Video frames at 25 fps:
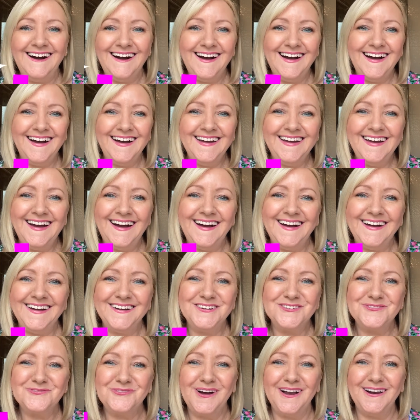Hi
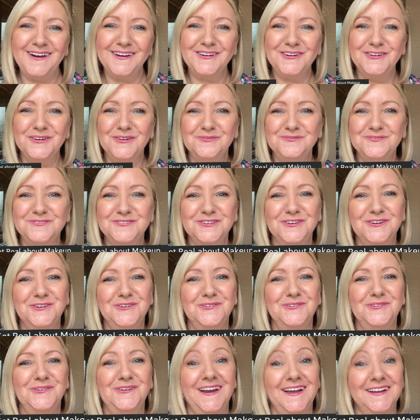and welcome
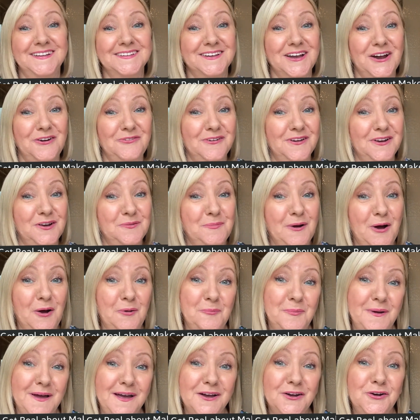to Let's Get Real
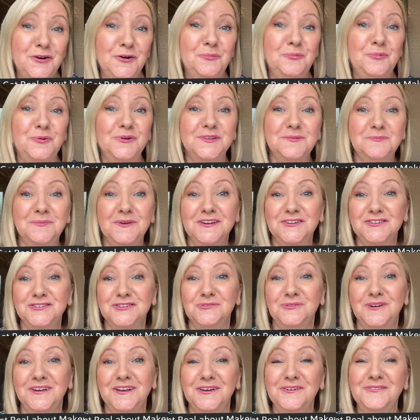About Makeup with me,
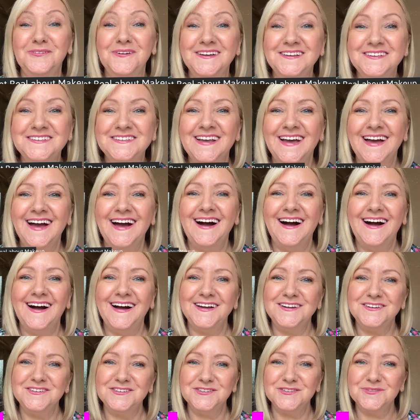Julie Lewis,
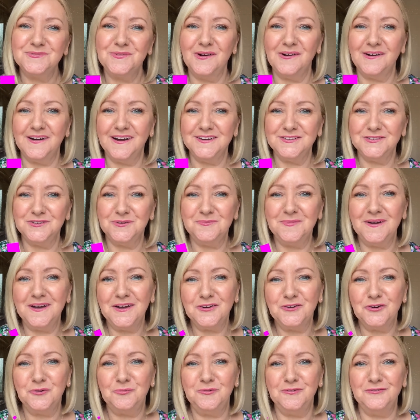and it's where I do
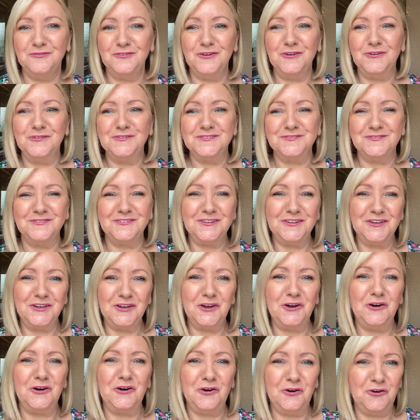makeup reviews for
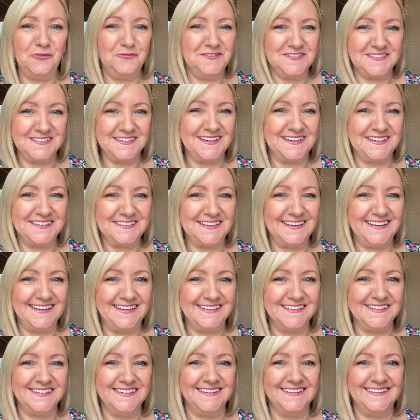the over
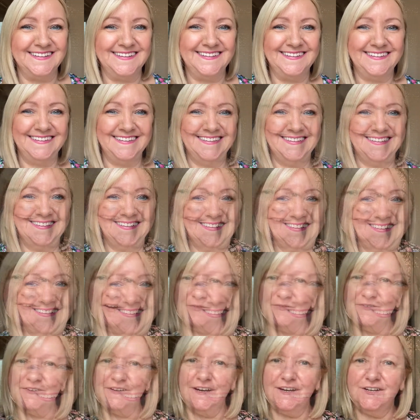60s. The
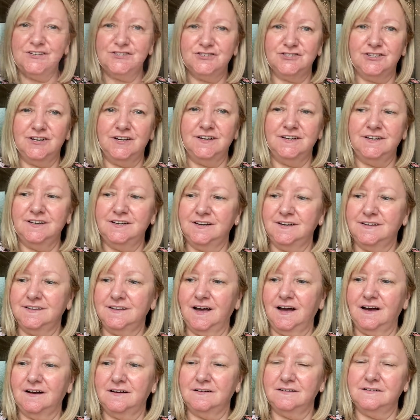foundation
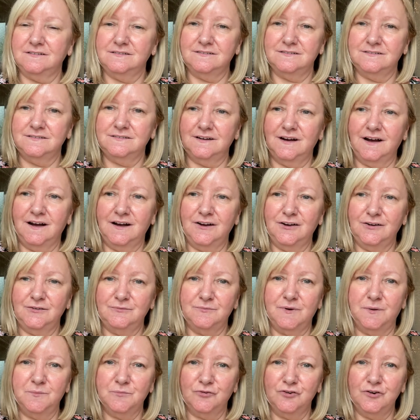that
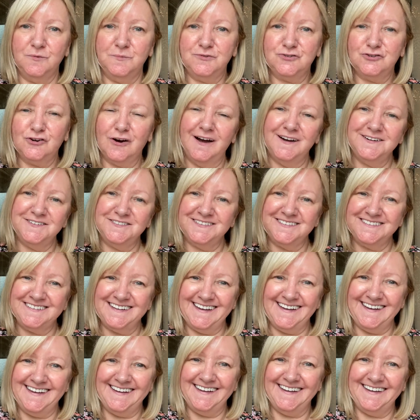I'm going to be trying
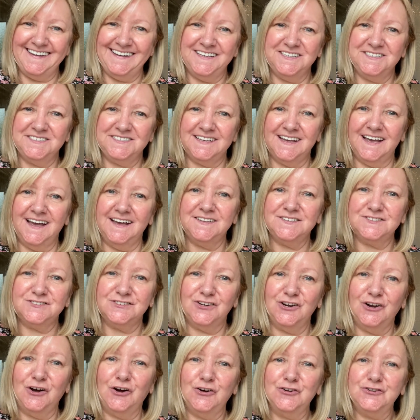today is Estee
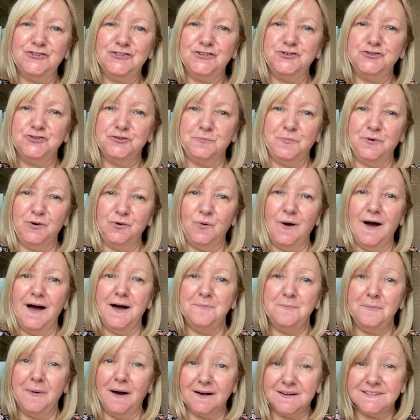Lauder WR
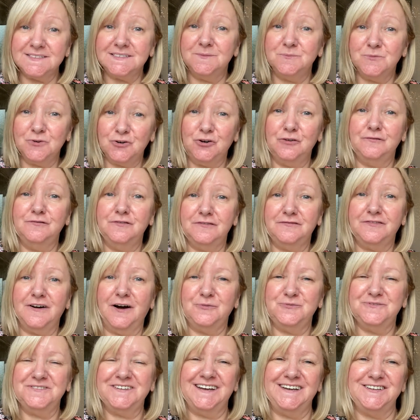Maxim Cover
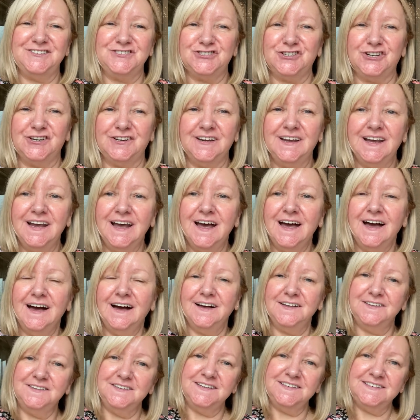Foundation,
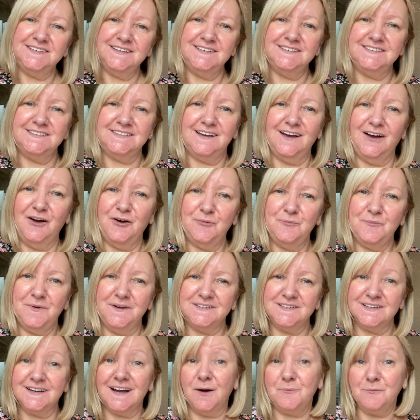and this is
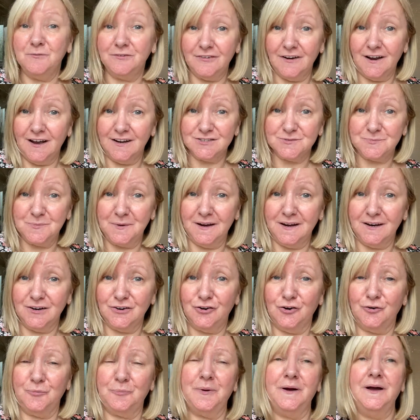it's a camouflage
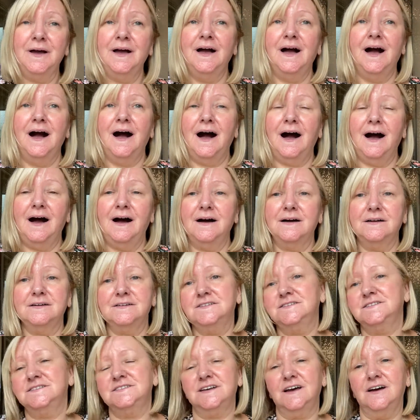makeup,
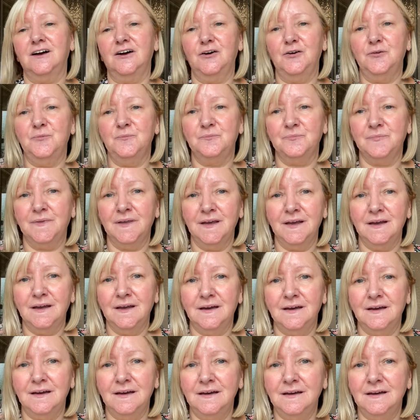and
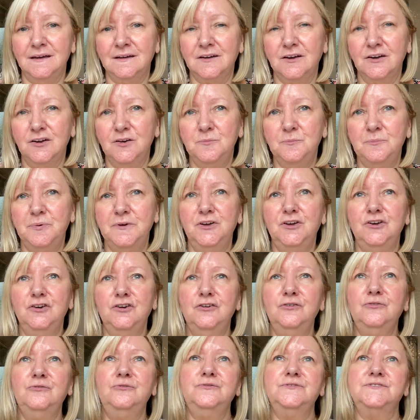it can be
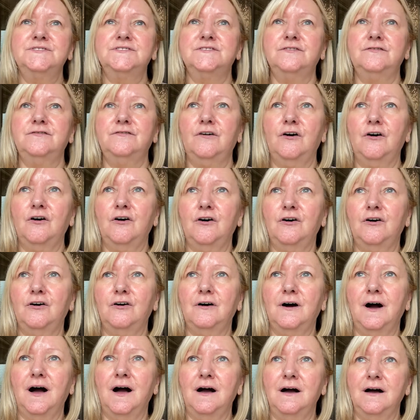used
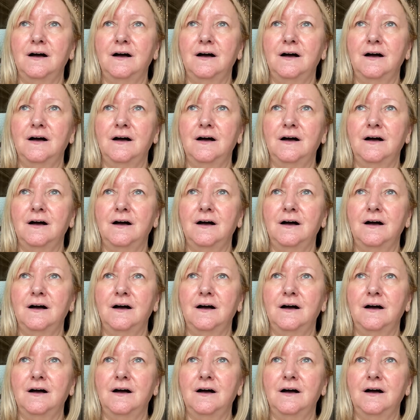for